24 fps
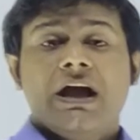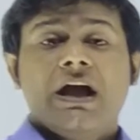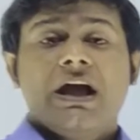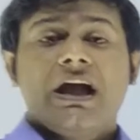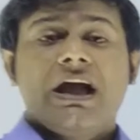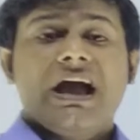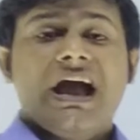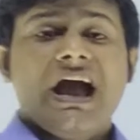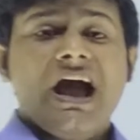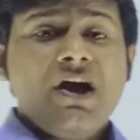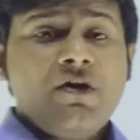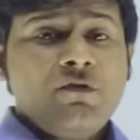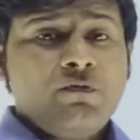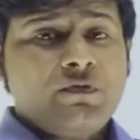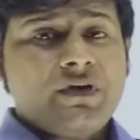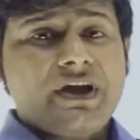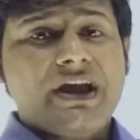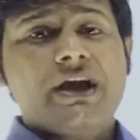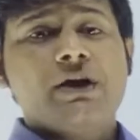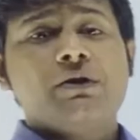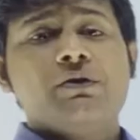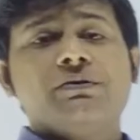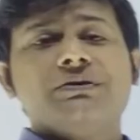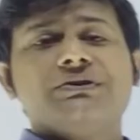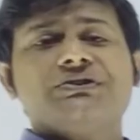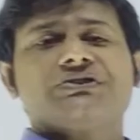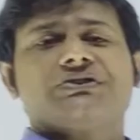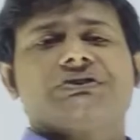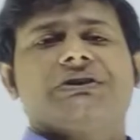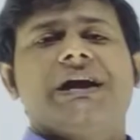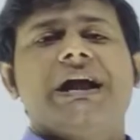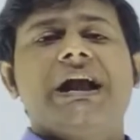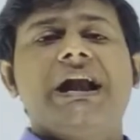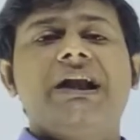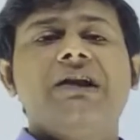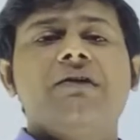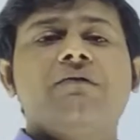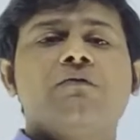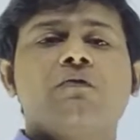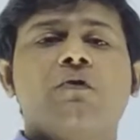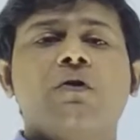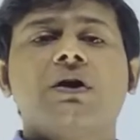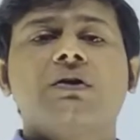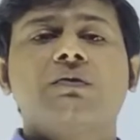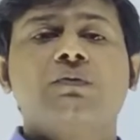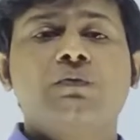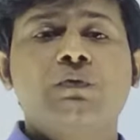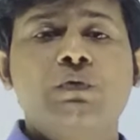FAO stands
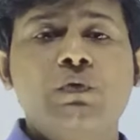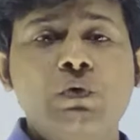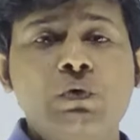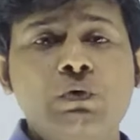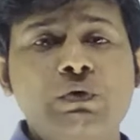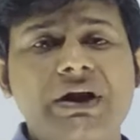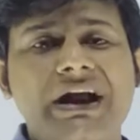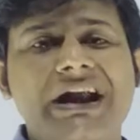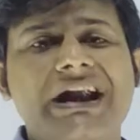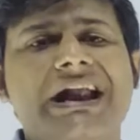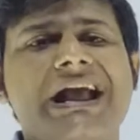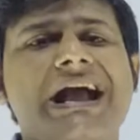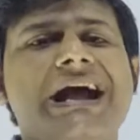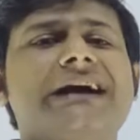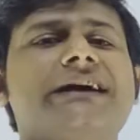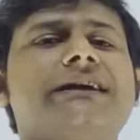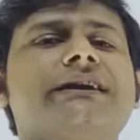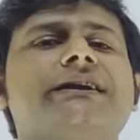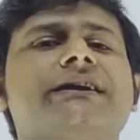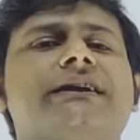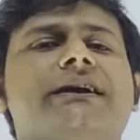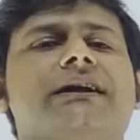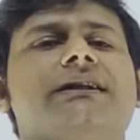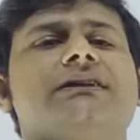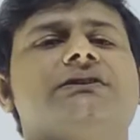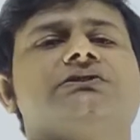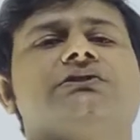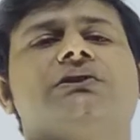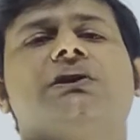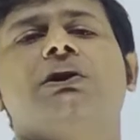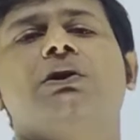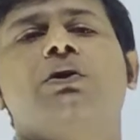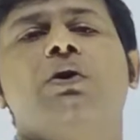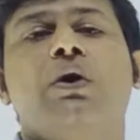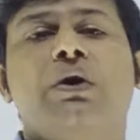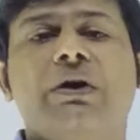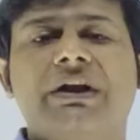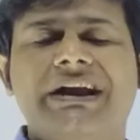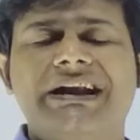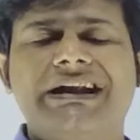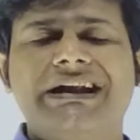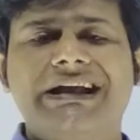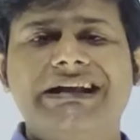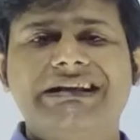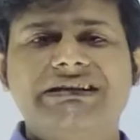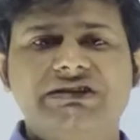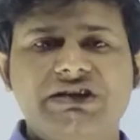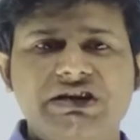for Food and Agricultural
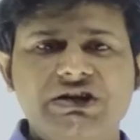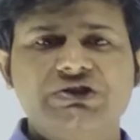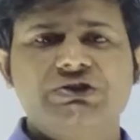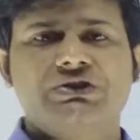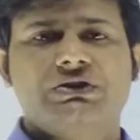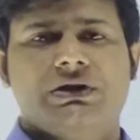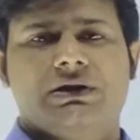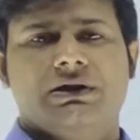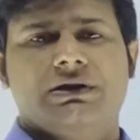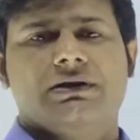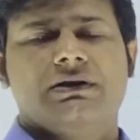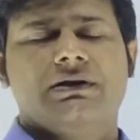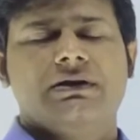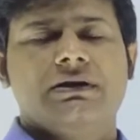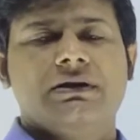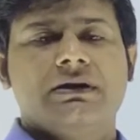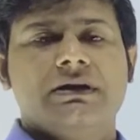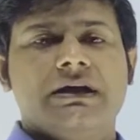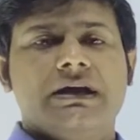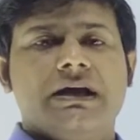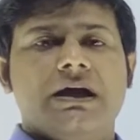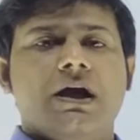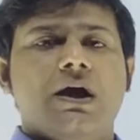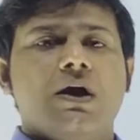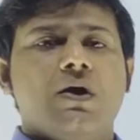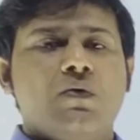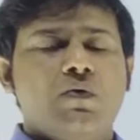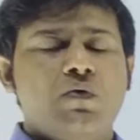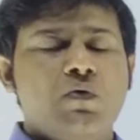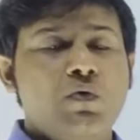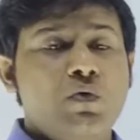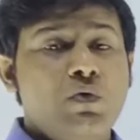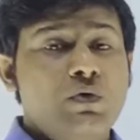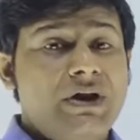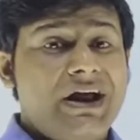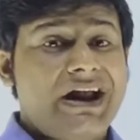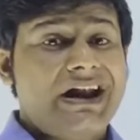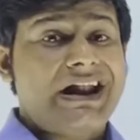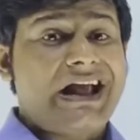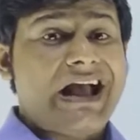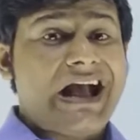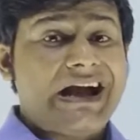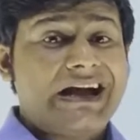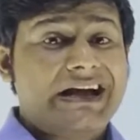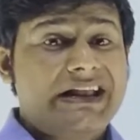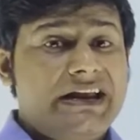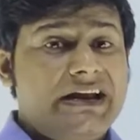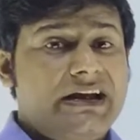Organization. Food and
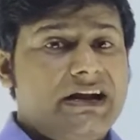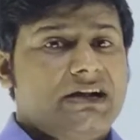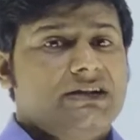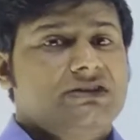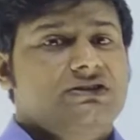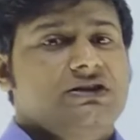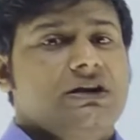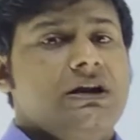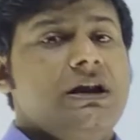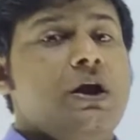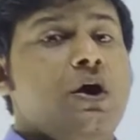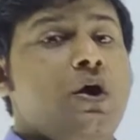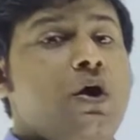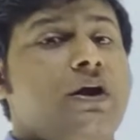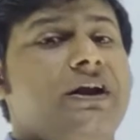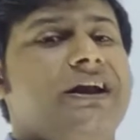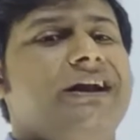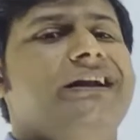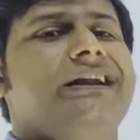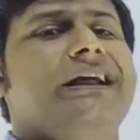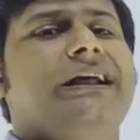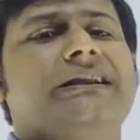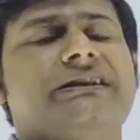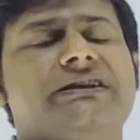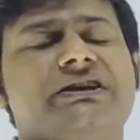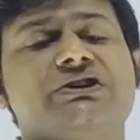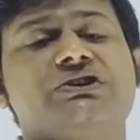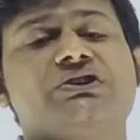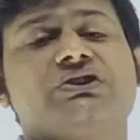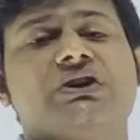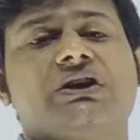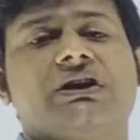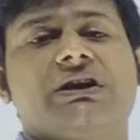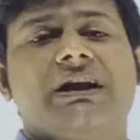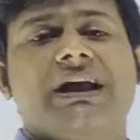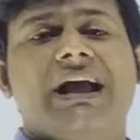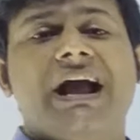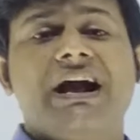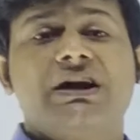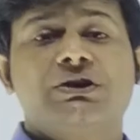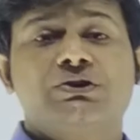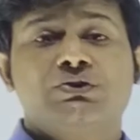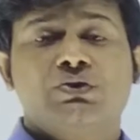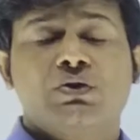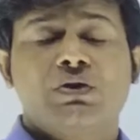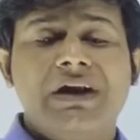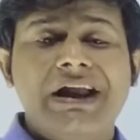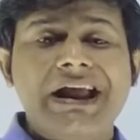Agricultural Organization.
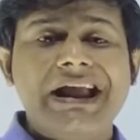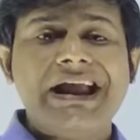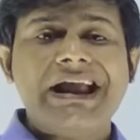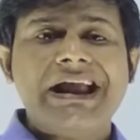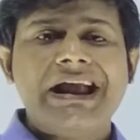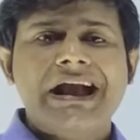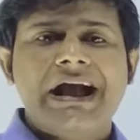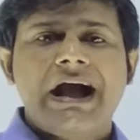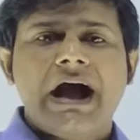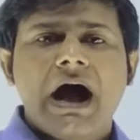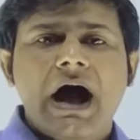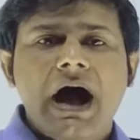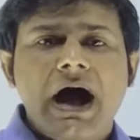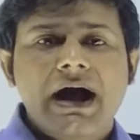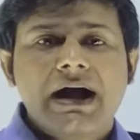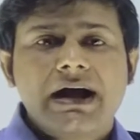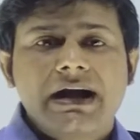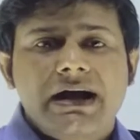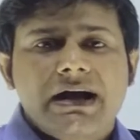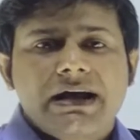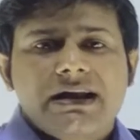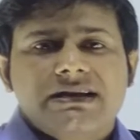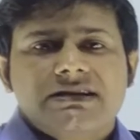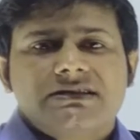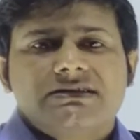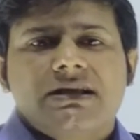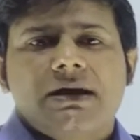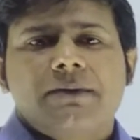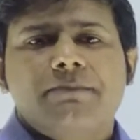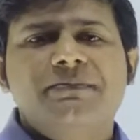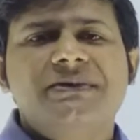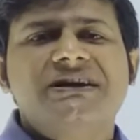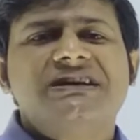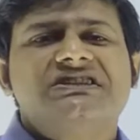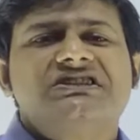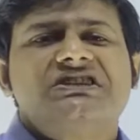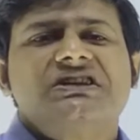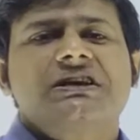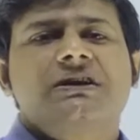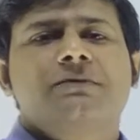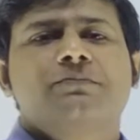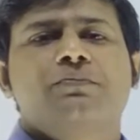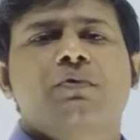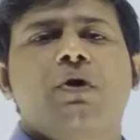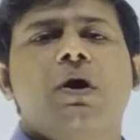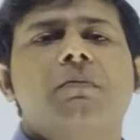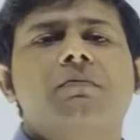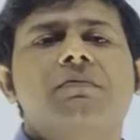Actually, hunger is the
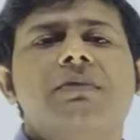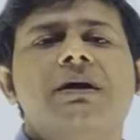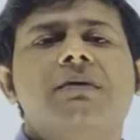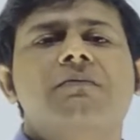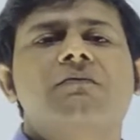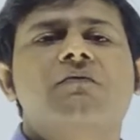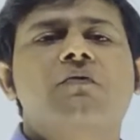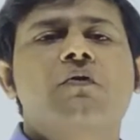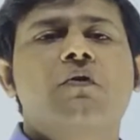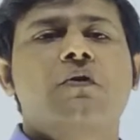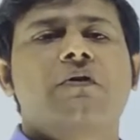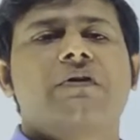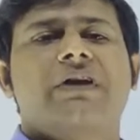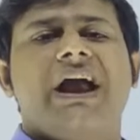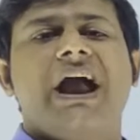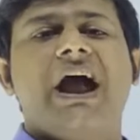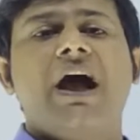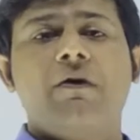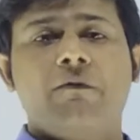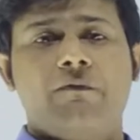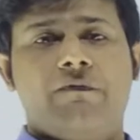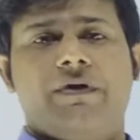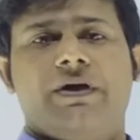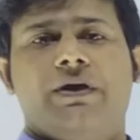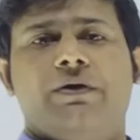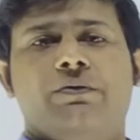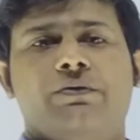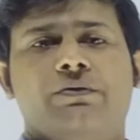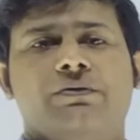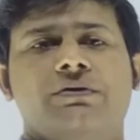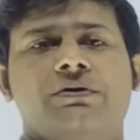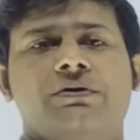basic problem for FAO.